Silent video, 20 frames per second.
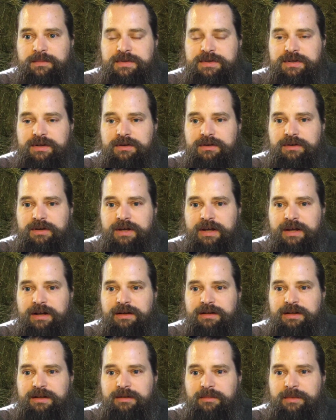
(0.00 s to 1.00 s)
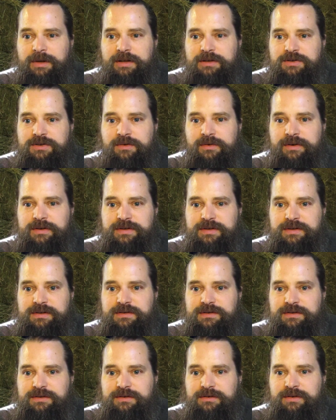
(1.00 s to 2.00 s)
So you kind of need to make
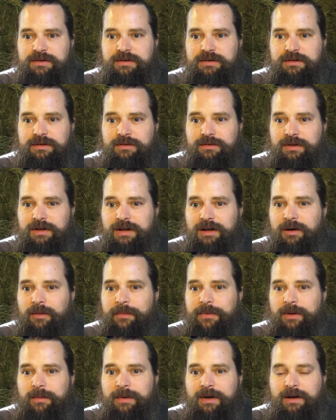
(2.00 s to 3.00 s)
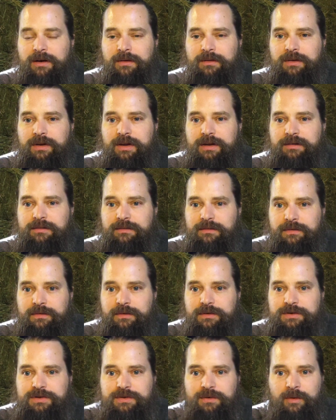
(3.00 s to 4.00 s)
choices. You could help them out
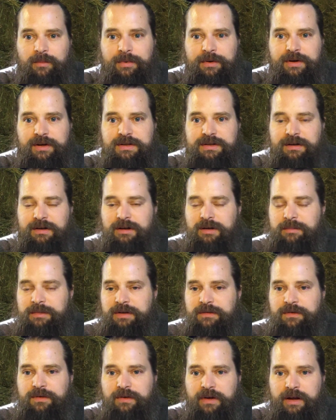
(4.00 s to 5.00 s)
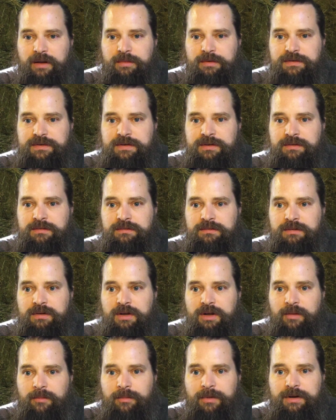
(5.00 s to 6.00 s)
for a short period of time if you're able to,
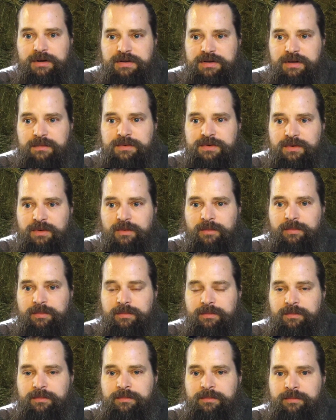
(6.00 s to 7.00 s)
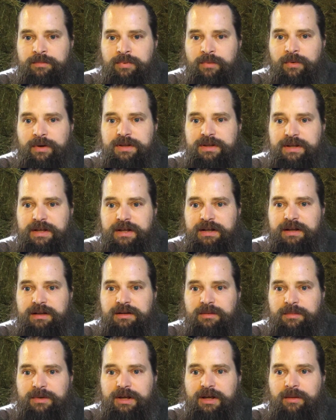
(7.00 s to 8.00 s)
but at some sort of point they need
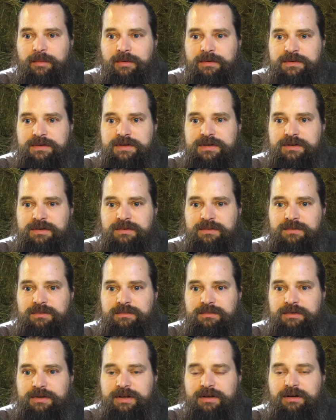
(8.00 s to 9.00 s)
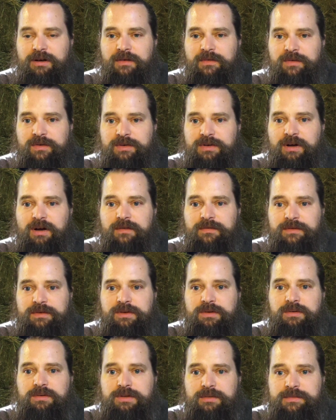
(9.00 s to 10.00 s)
to be able to get off their duff and
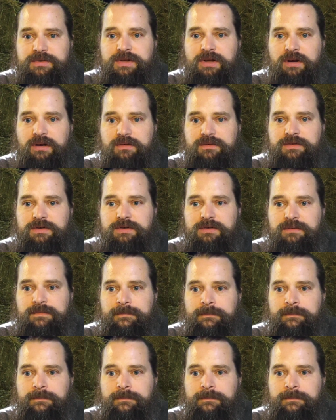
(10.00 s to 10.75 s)
do it themselves.